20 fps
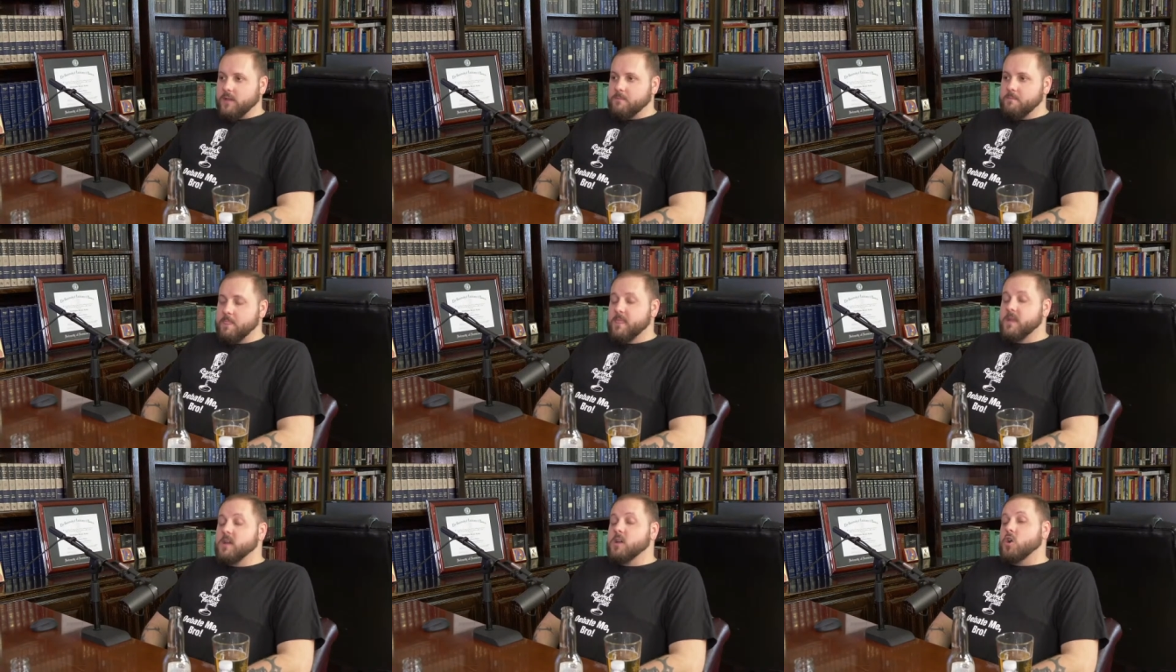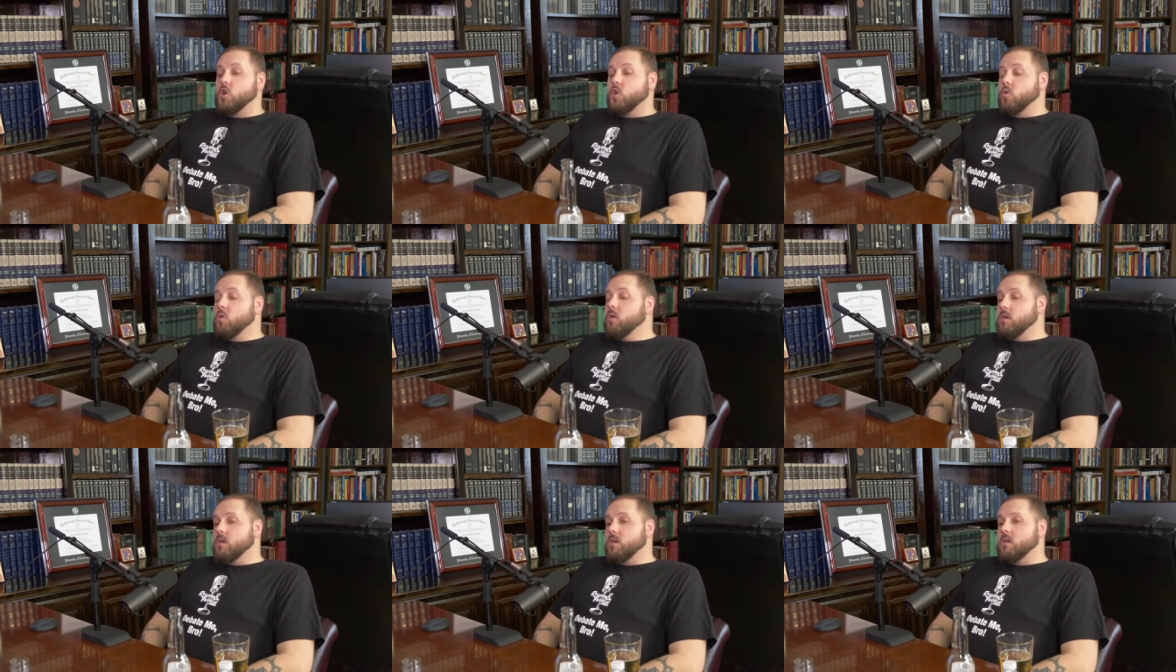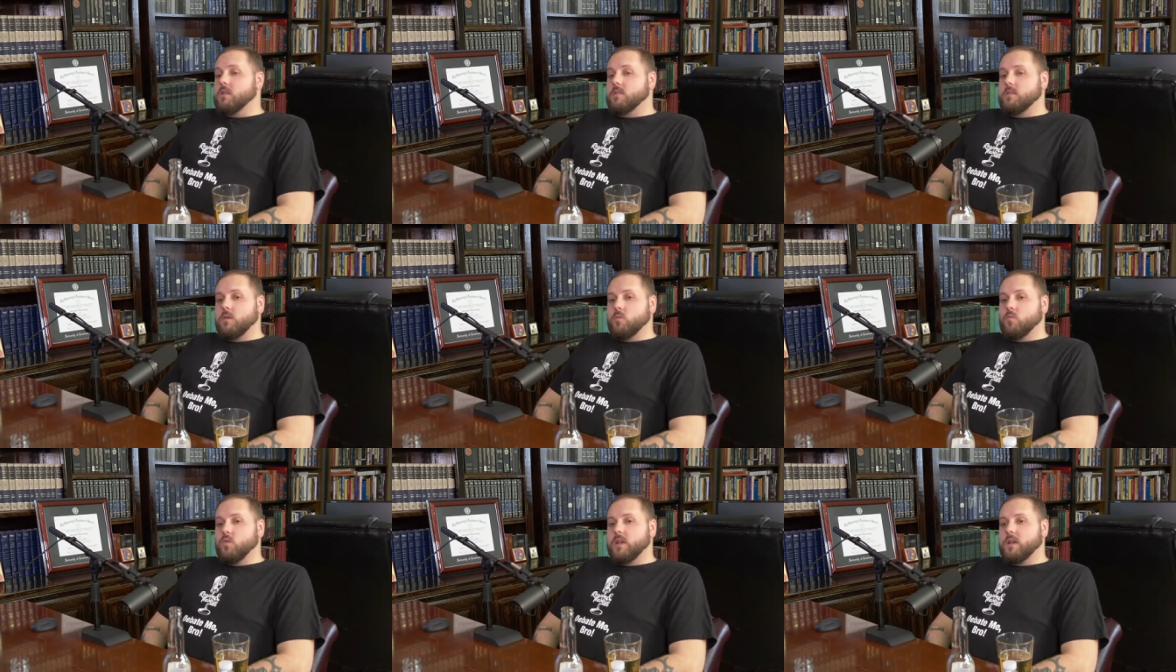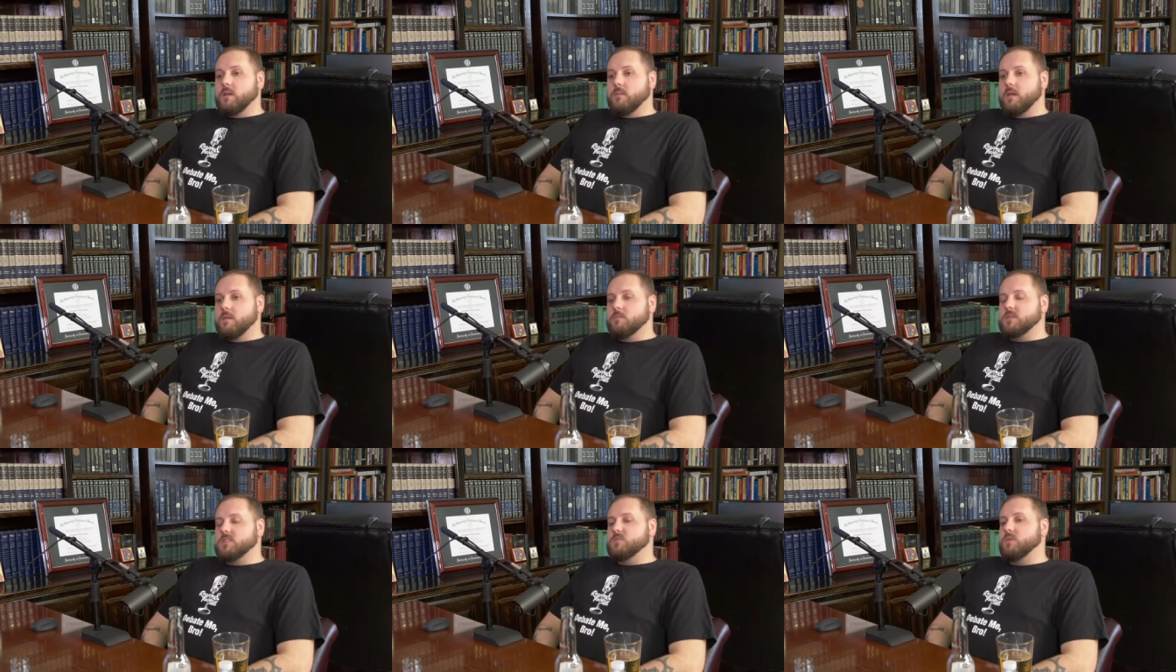No doubt. Or that we could
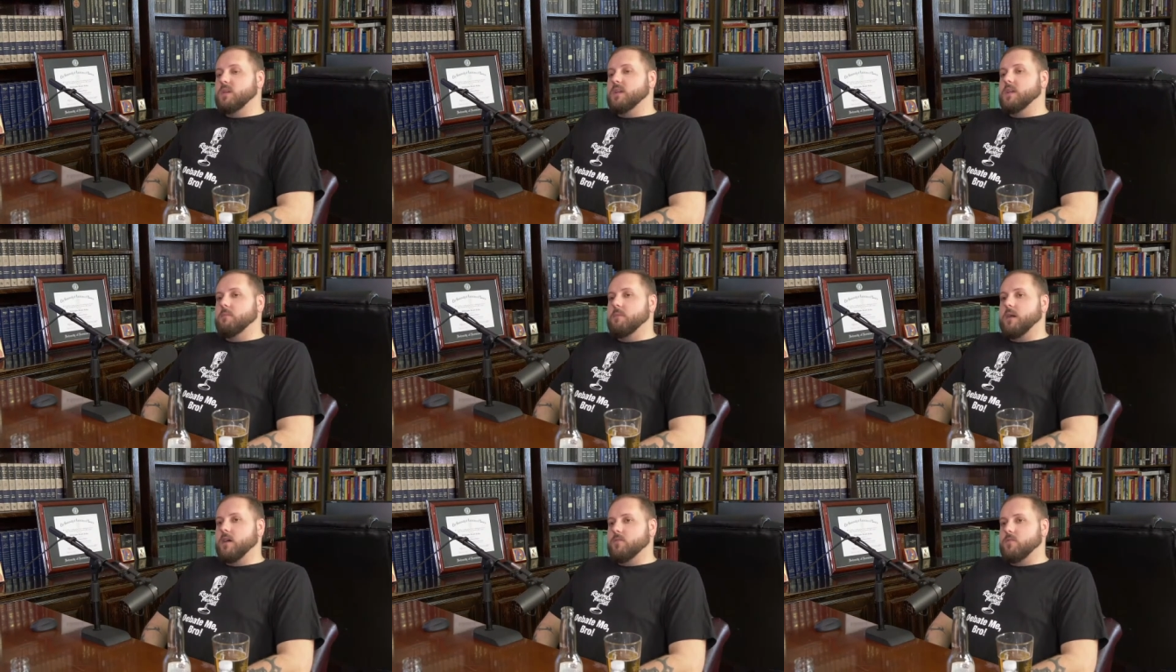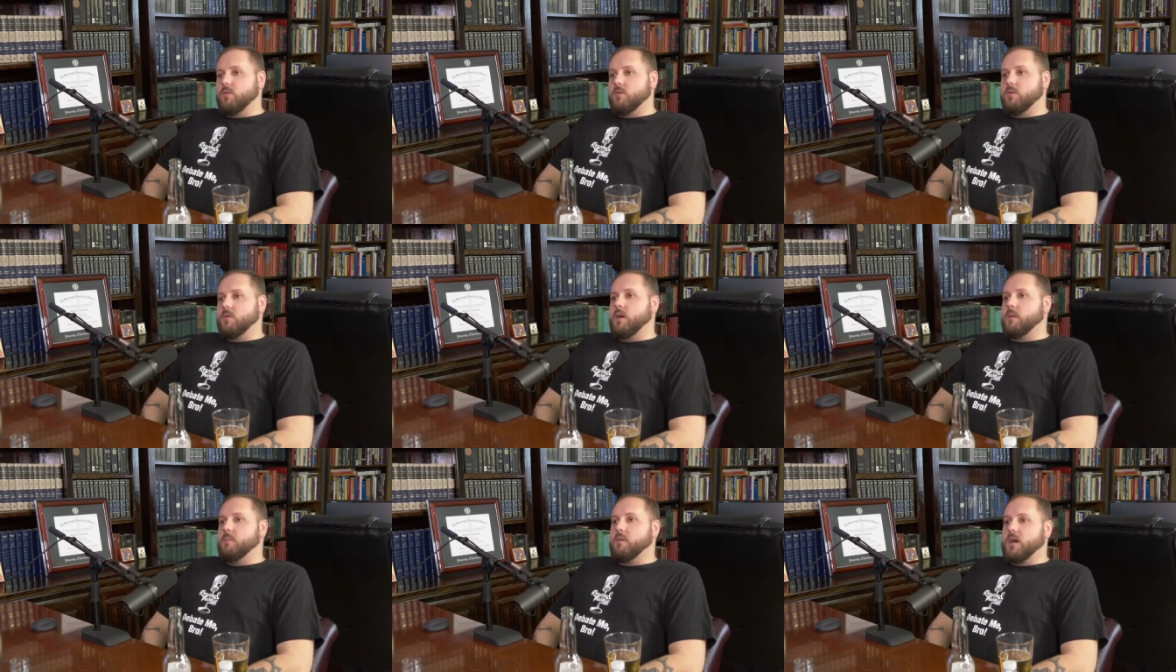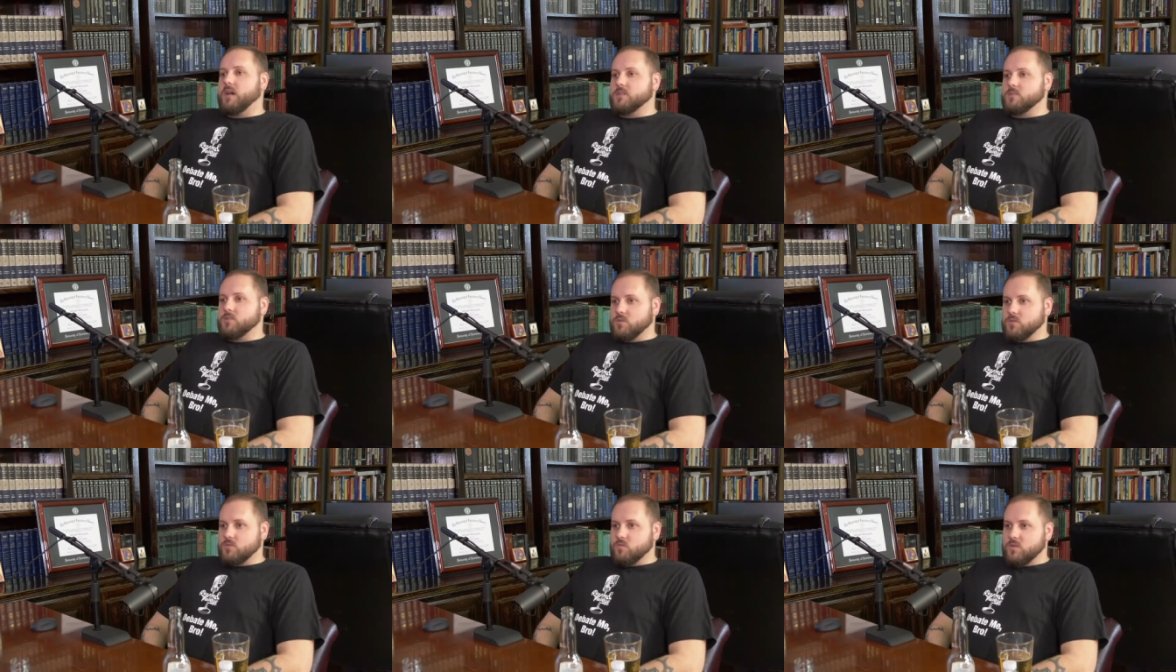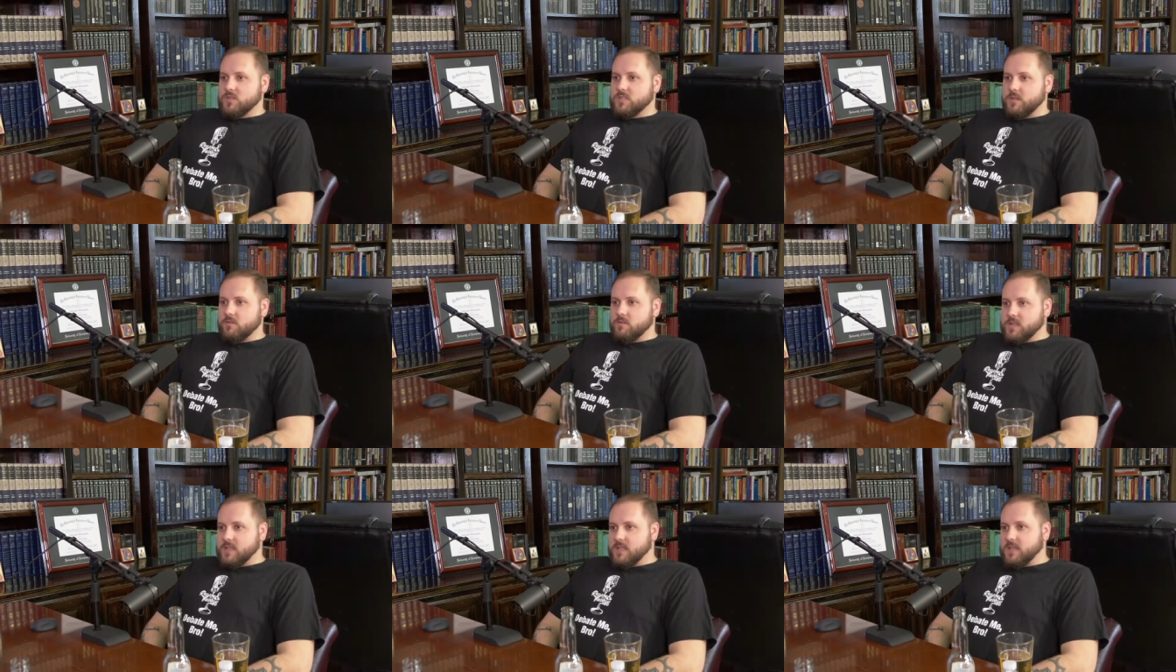maybe speak about the apostles
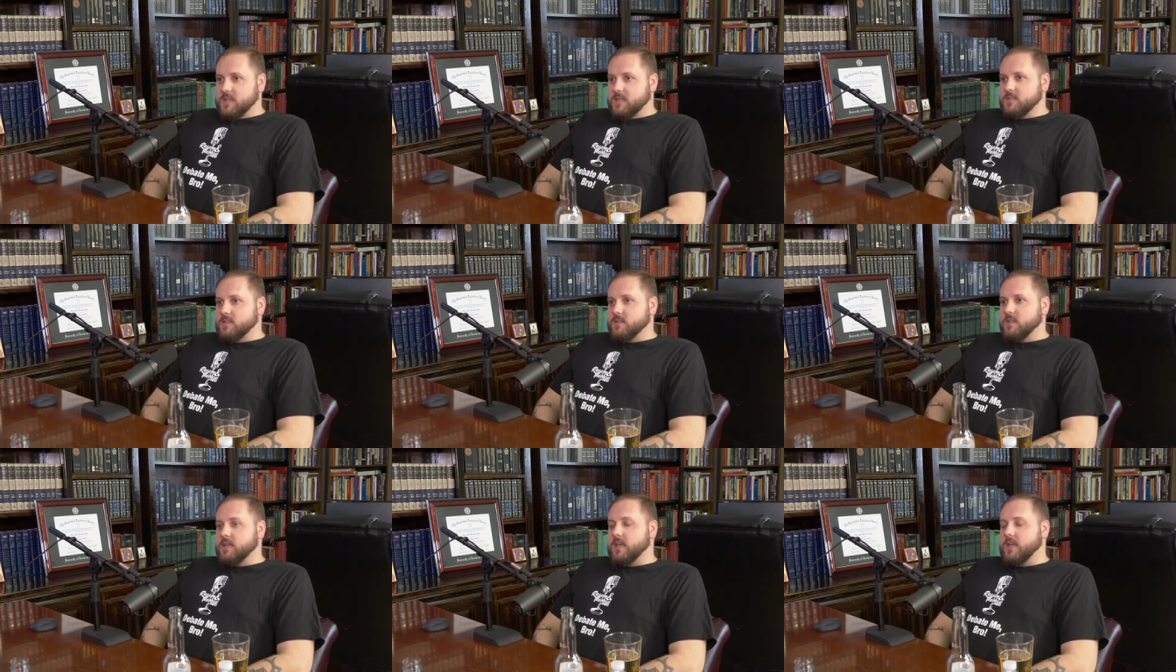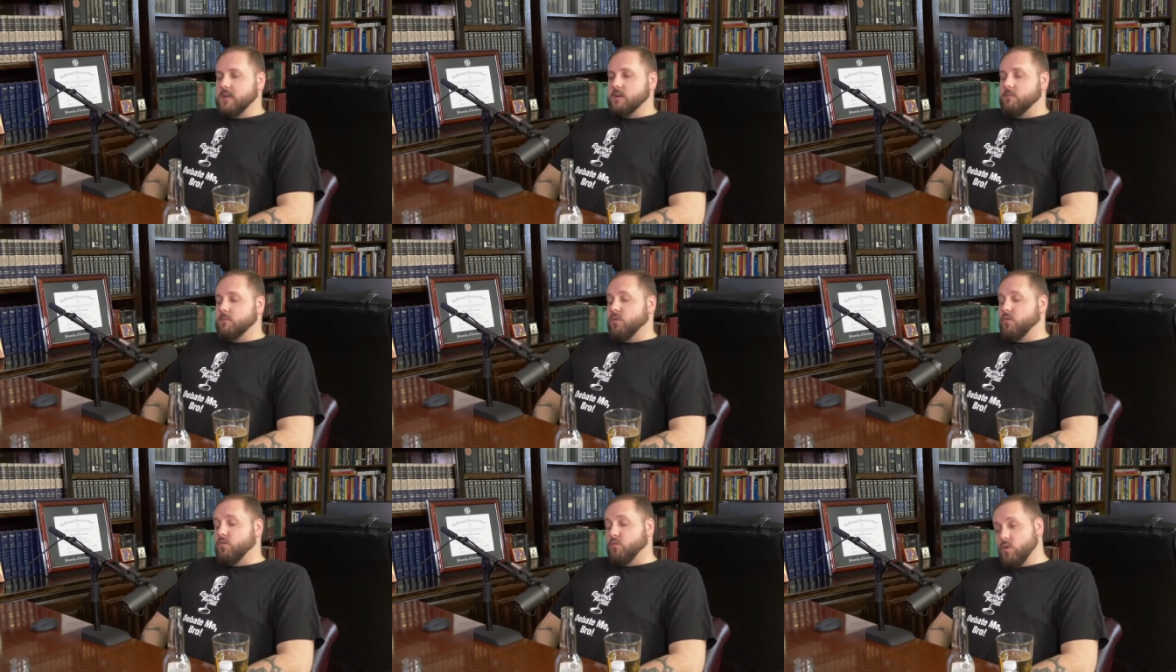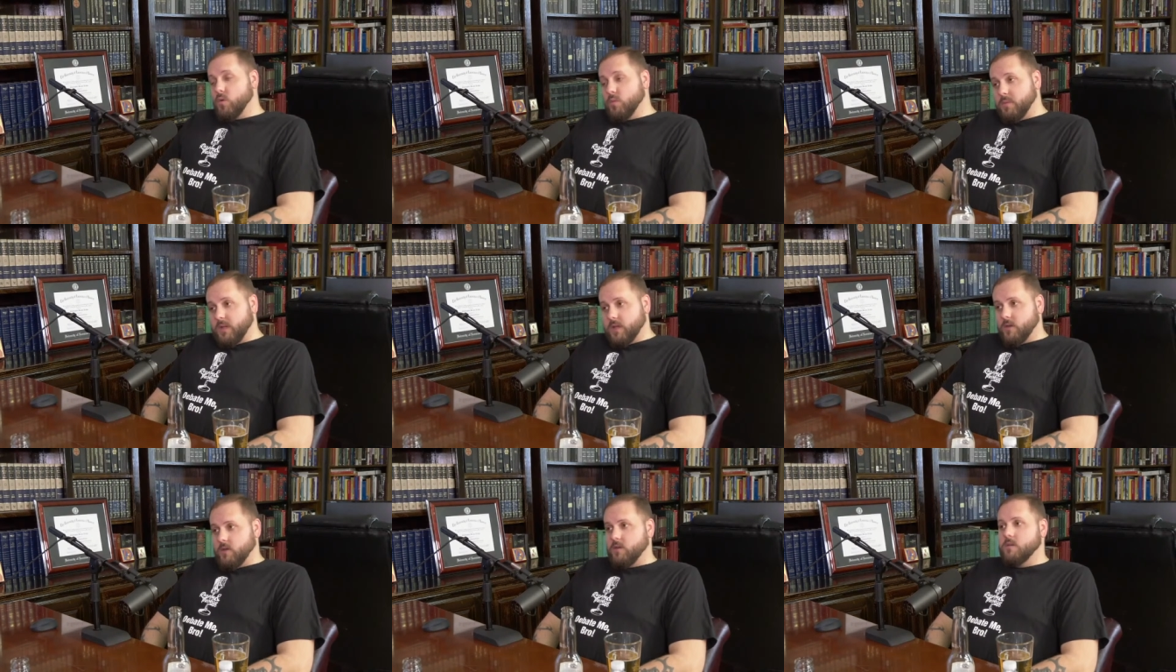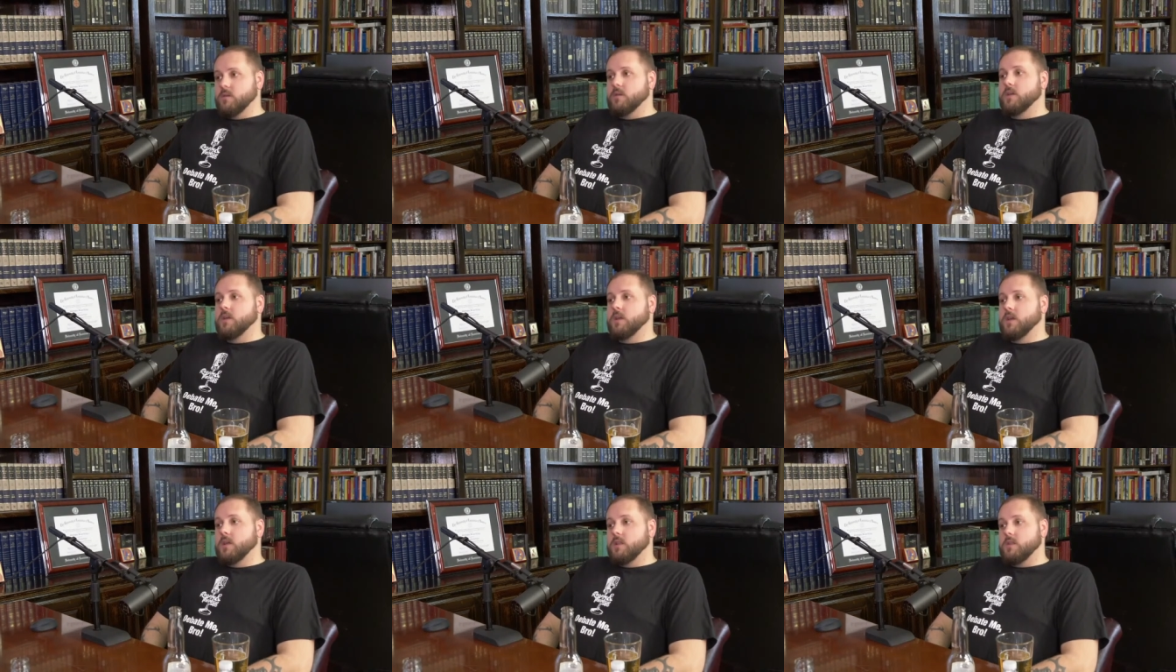receiving the keys of the kingdom through Peter. Yep.